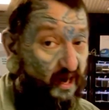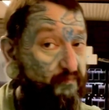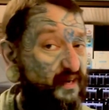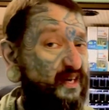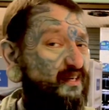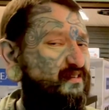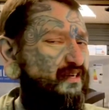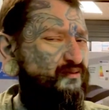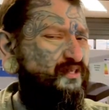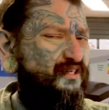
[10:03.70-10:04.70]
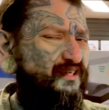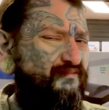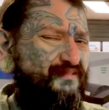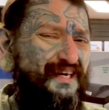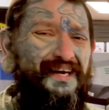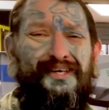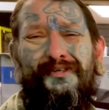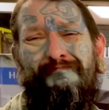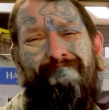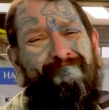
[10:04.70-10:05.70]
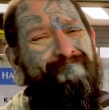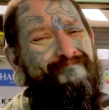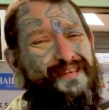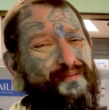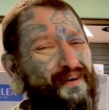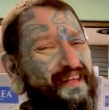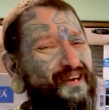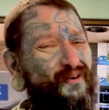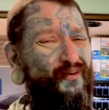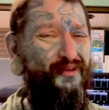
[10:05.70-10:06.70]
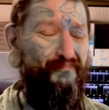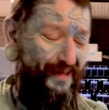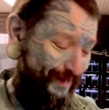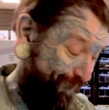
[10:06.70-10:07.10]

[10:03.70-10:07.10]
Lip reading: a bigger delta tail. That's why they call them that.